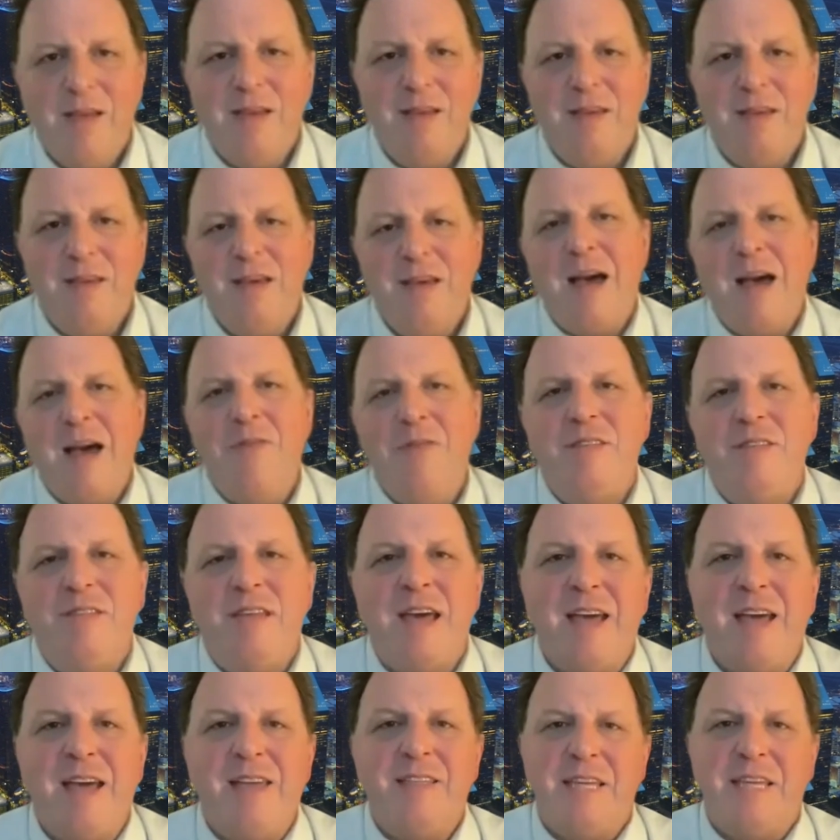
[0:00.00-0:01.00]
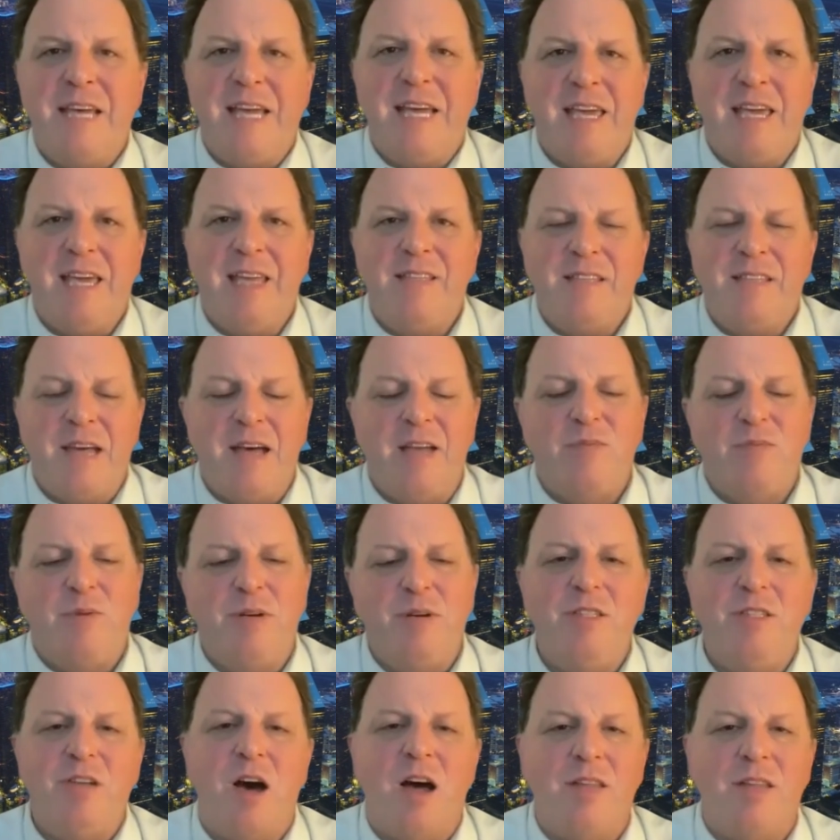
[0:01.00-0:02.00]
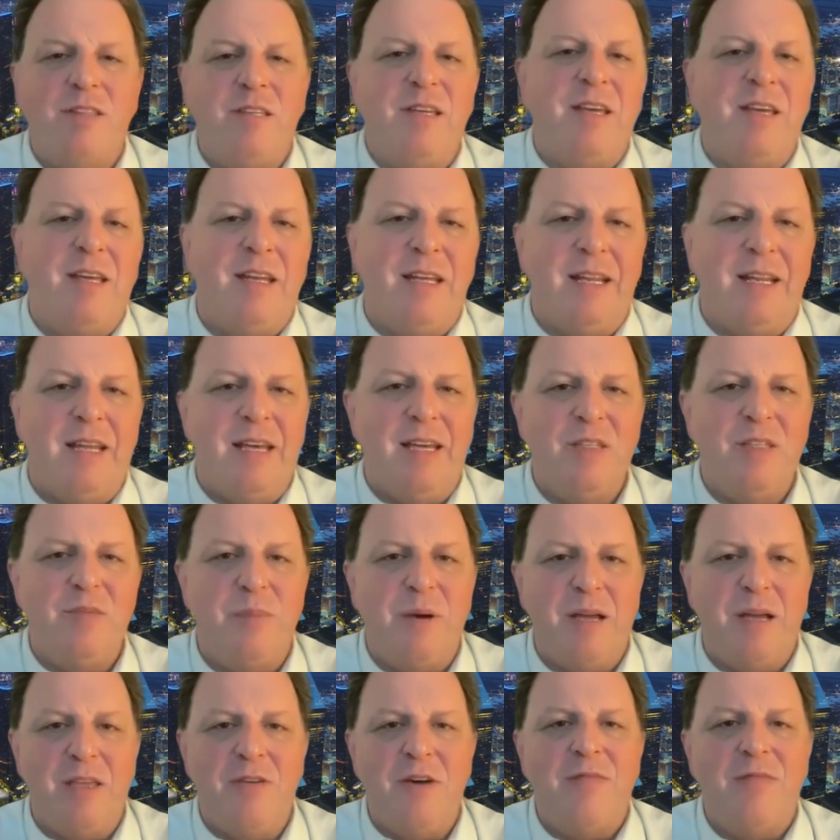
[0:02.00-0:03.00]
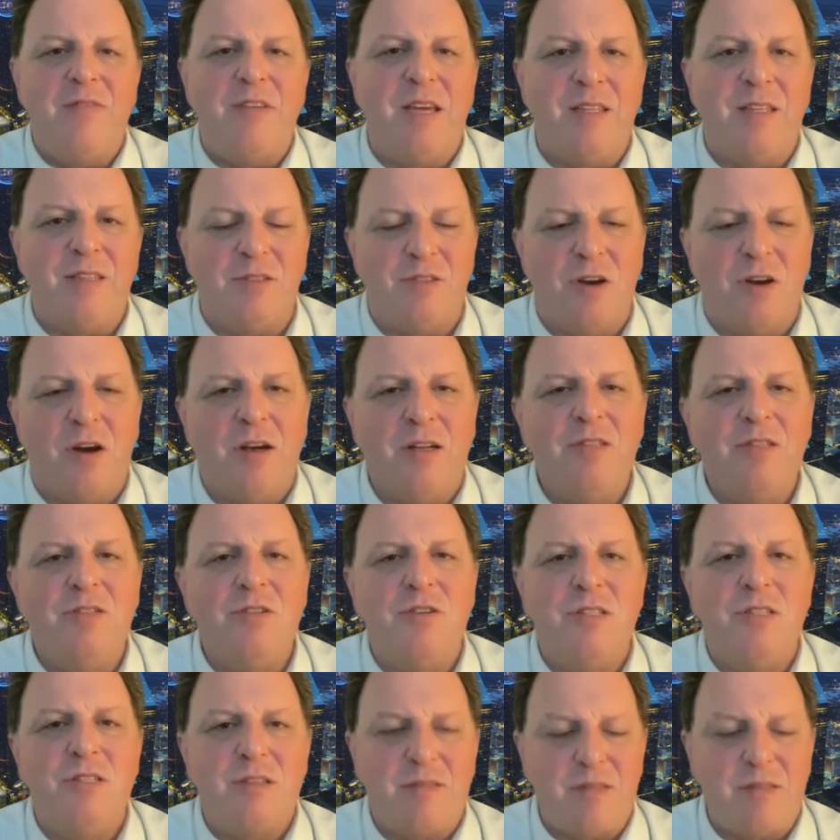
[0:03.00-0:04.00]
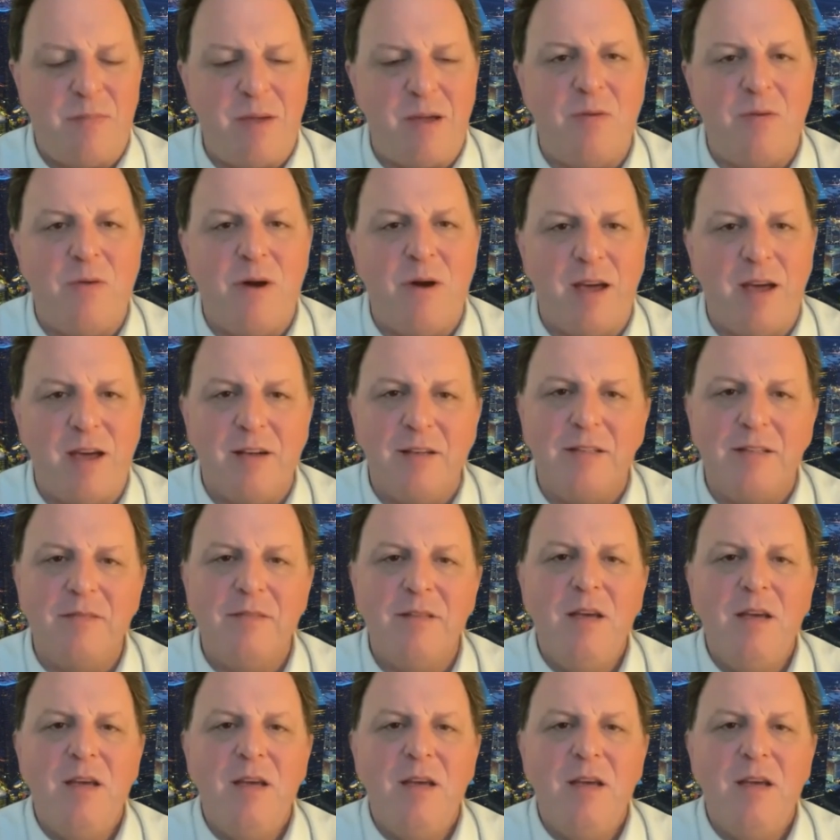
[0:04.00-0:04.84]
I would say is it sounds pretty daunting, and it is, but you have to get started. So you just have to pick away at it.